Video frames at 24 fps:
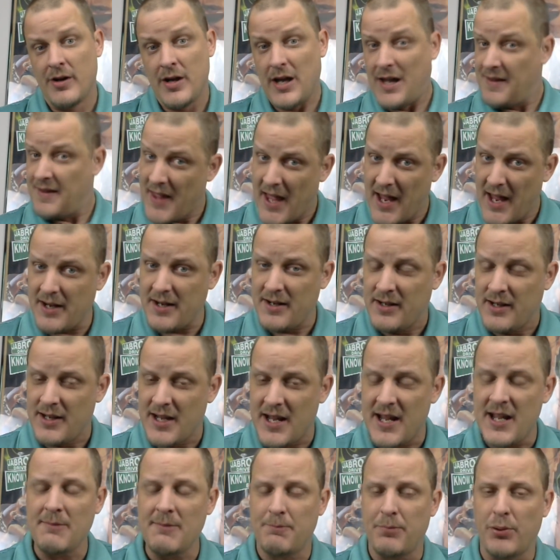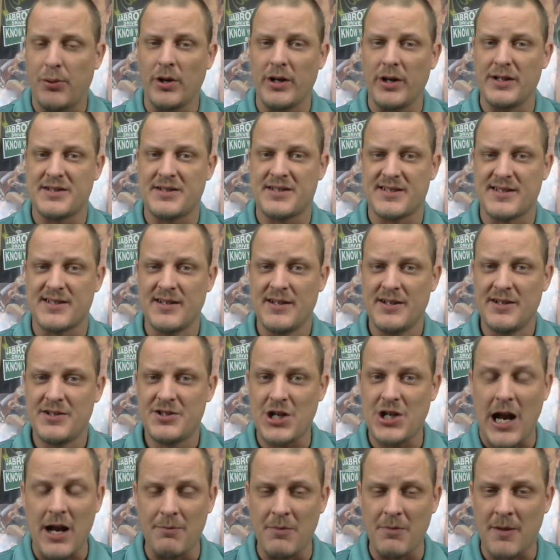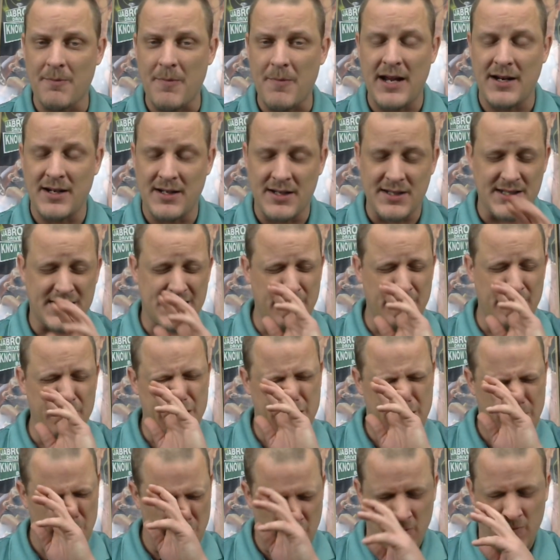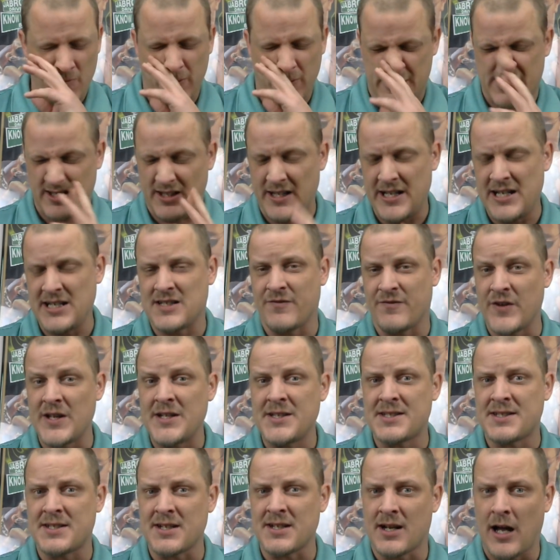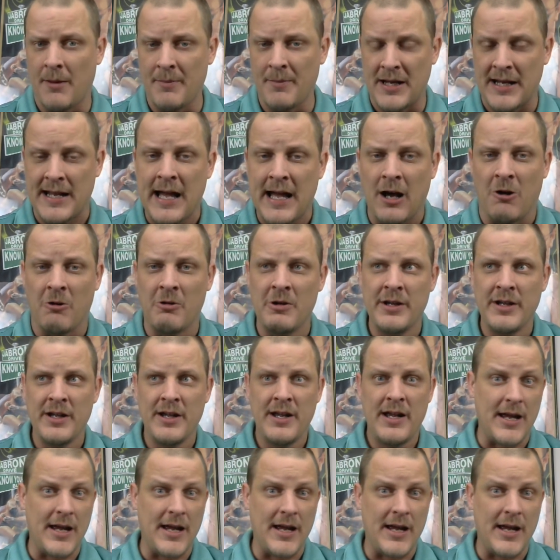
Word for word: And then he puts Shane McMahon in a submission move, which leads Vince to coming out.